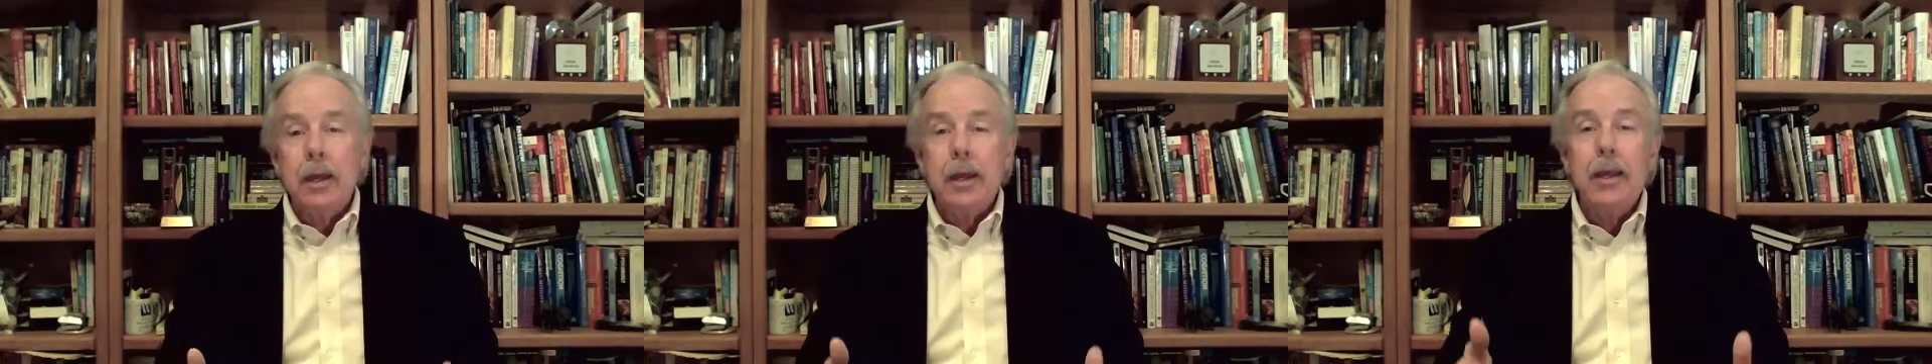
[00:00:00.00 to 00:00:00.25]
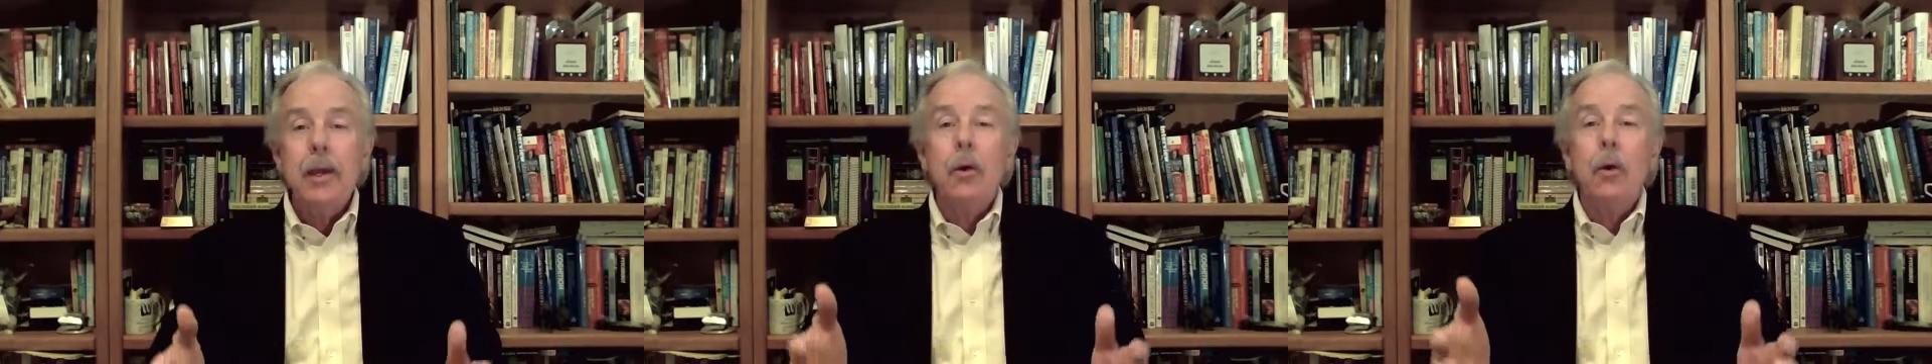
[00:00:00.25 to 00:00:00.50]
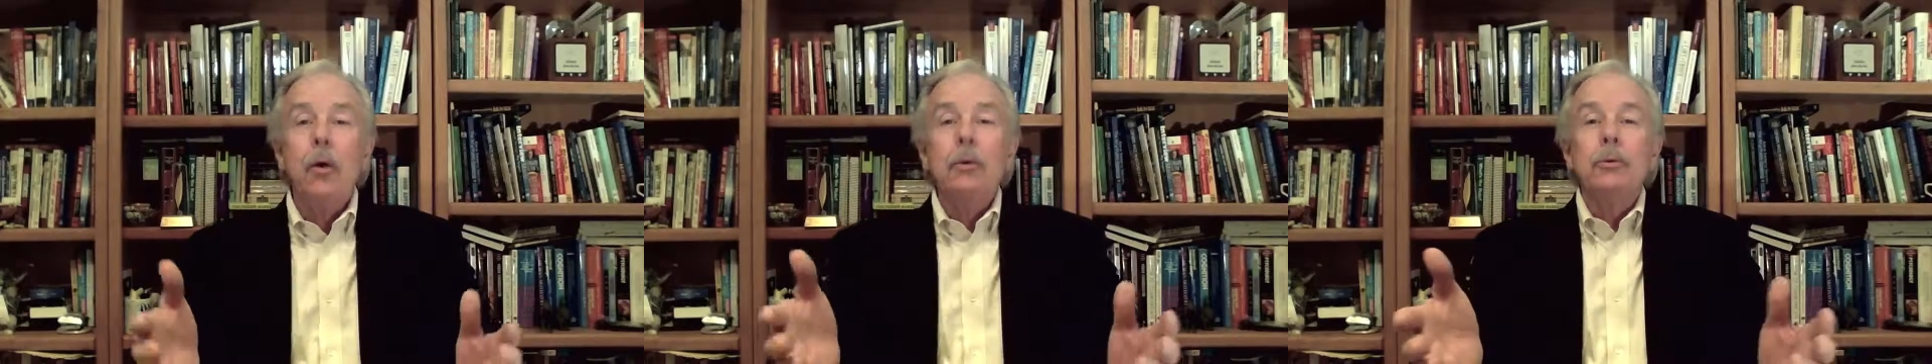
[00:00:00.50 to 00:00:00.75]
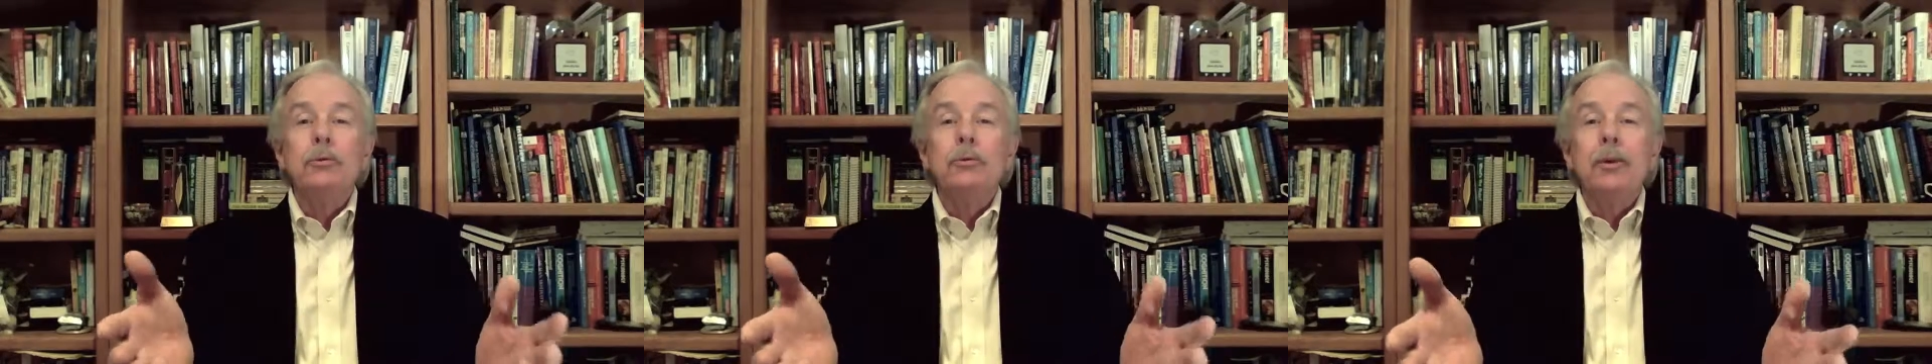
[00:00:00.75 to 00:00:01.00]
He
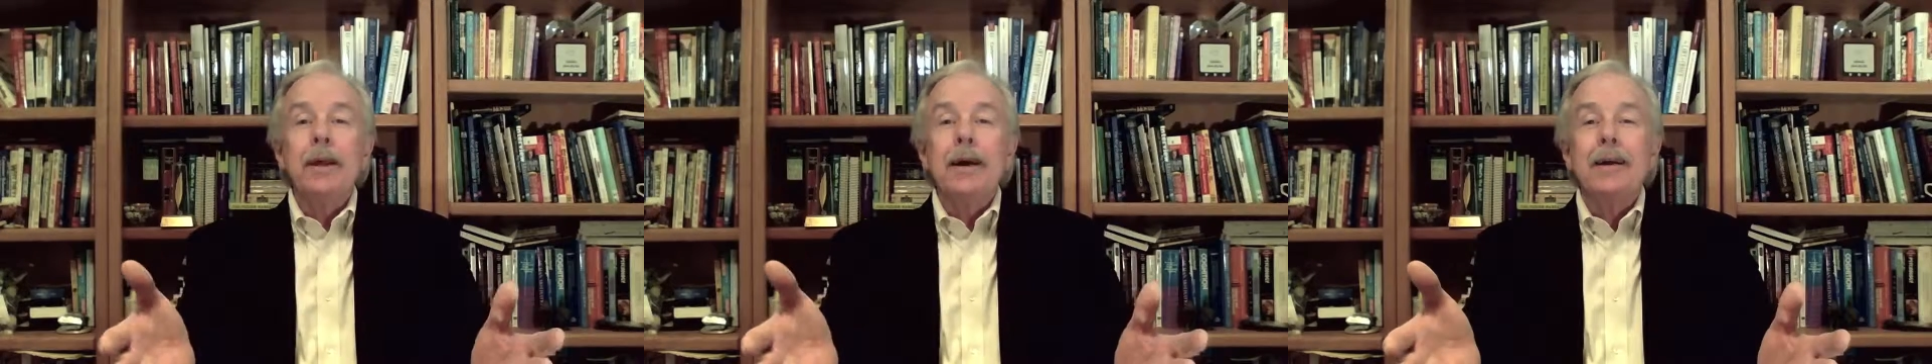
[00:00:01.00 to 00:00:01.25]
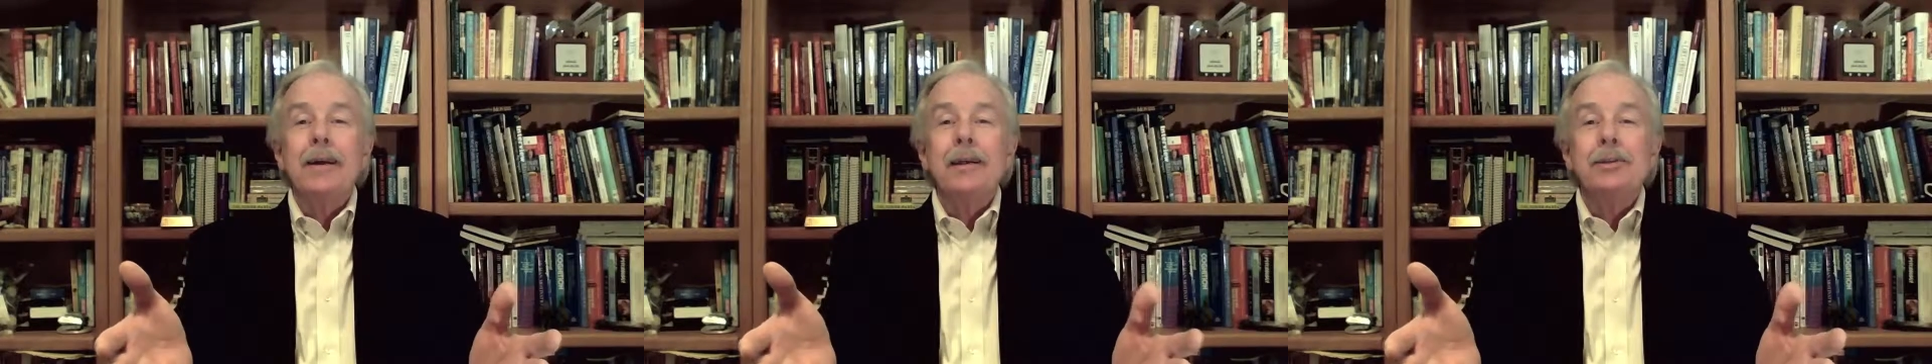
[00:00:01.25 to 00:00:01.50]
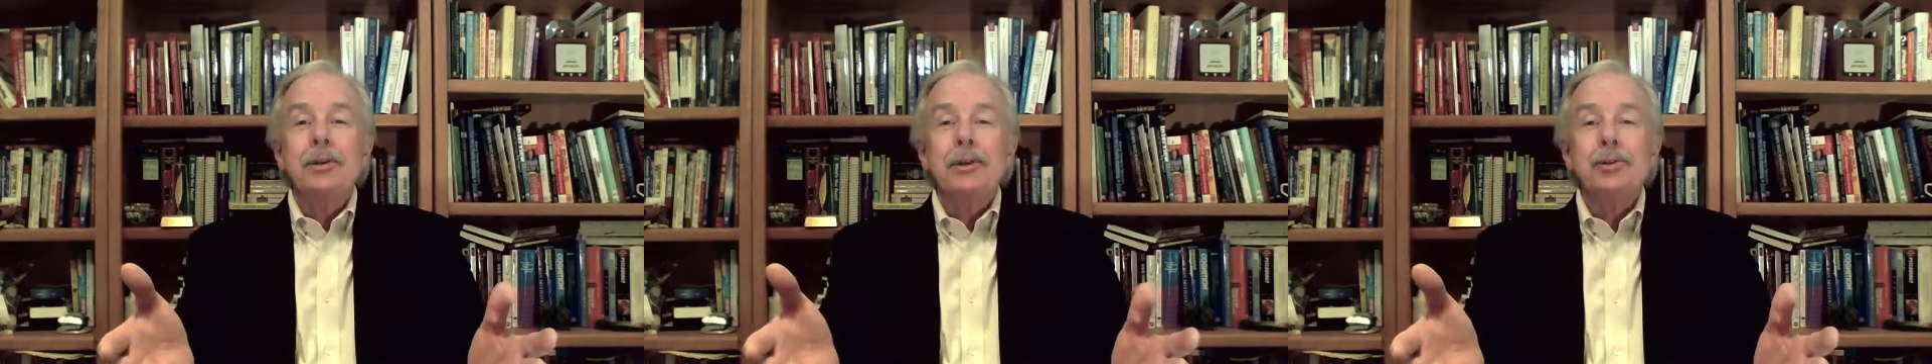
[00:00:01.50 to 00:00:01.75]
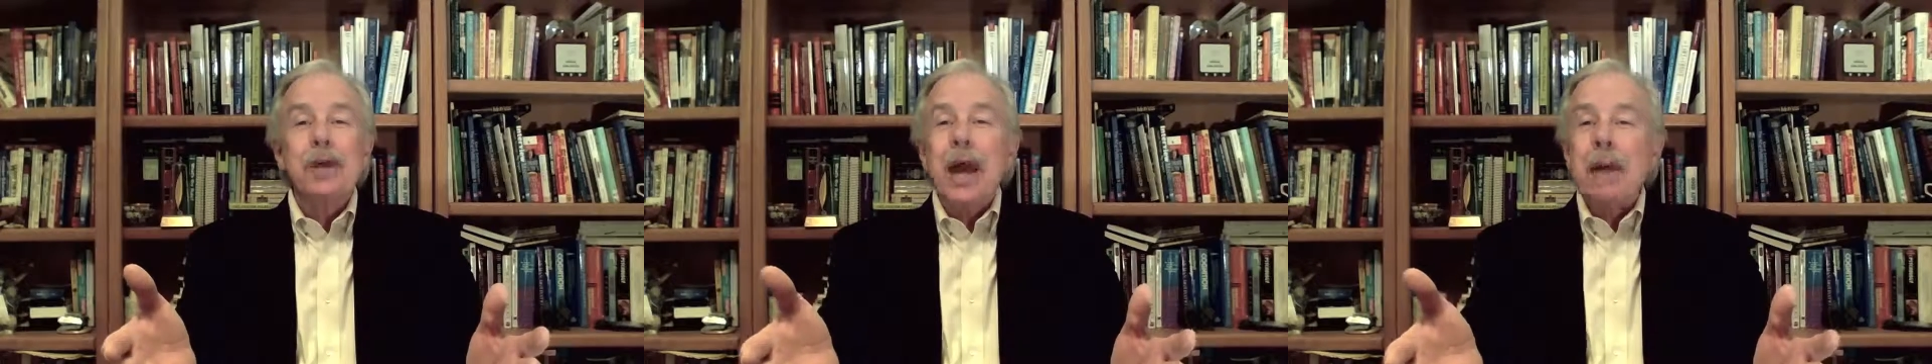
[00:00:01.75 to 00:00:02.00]
holds it out and he
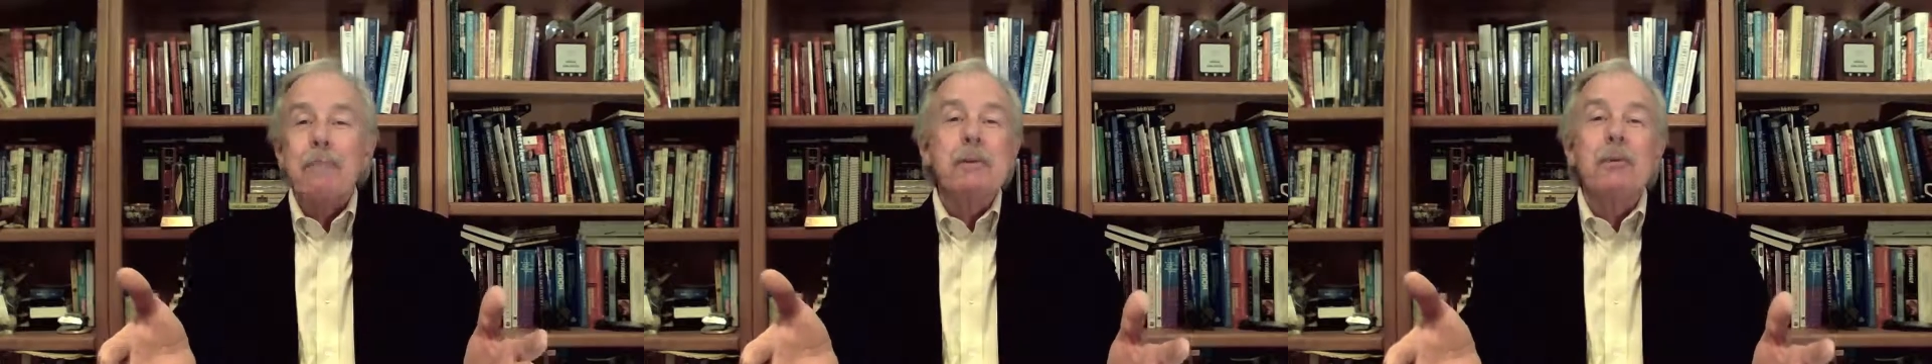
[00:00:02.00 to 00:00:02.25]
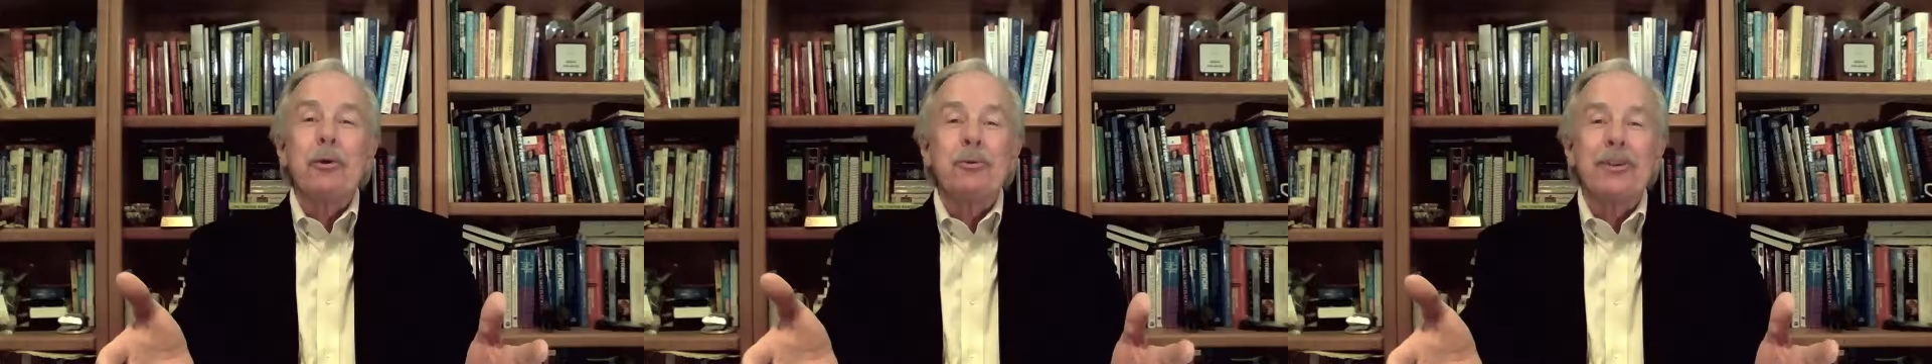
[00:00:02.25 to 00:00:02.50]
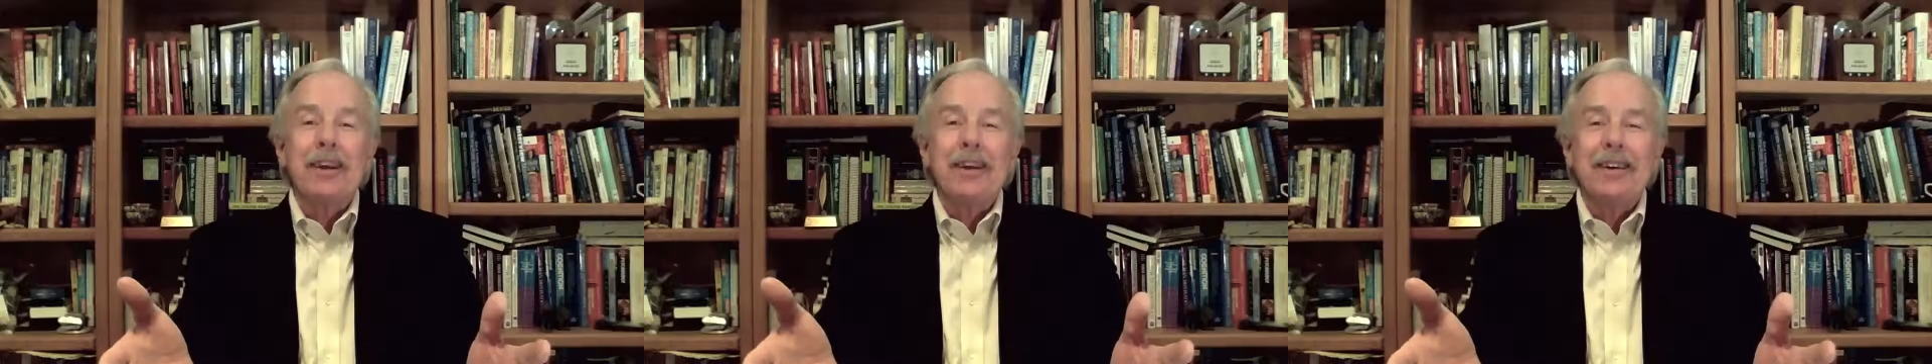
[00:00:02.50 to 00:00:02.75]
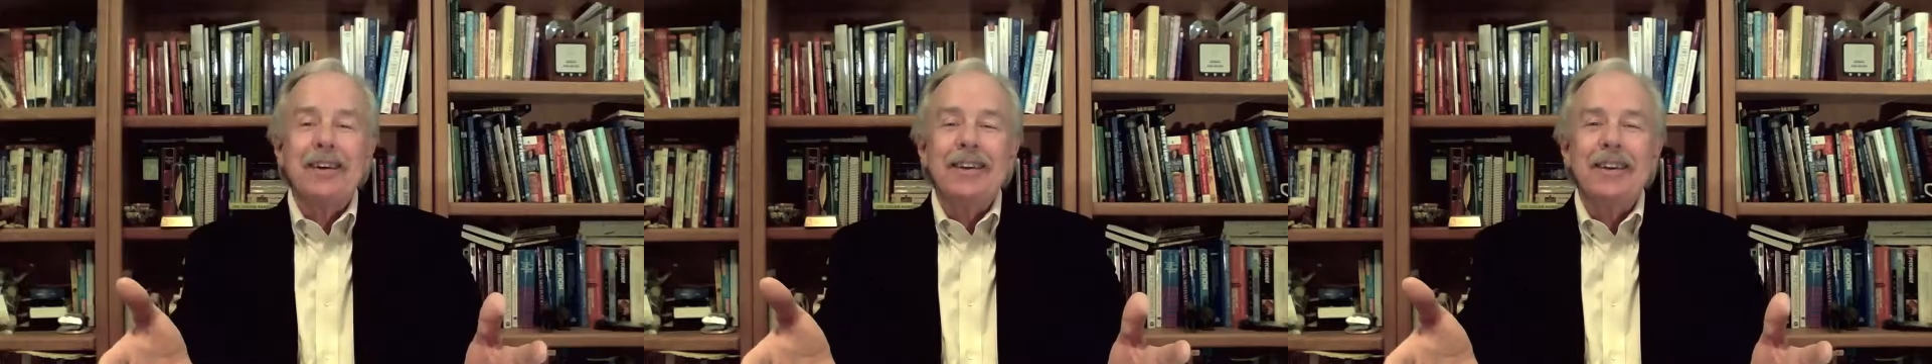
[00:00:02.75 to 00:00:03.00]
says, "Happy birthday,
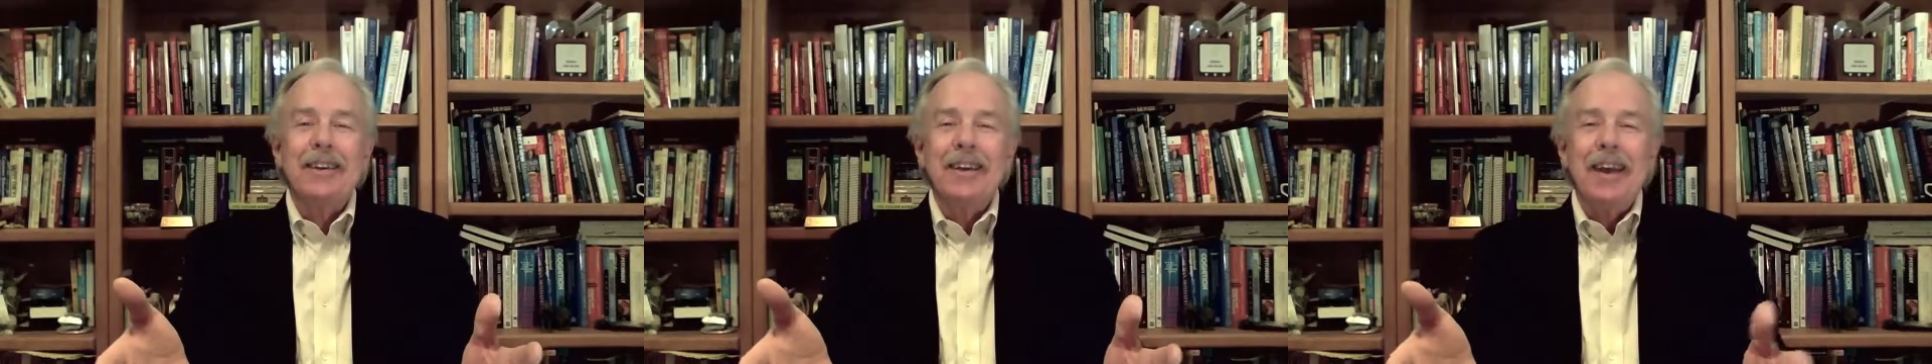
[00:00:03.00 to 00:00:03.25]
honey."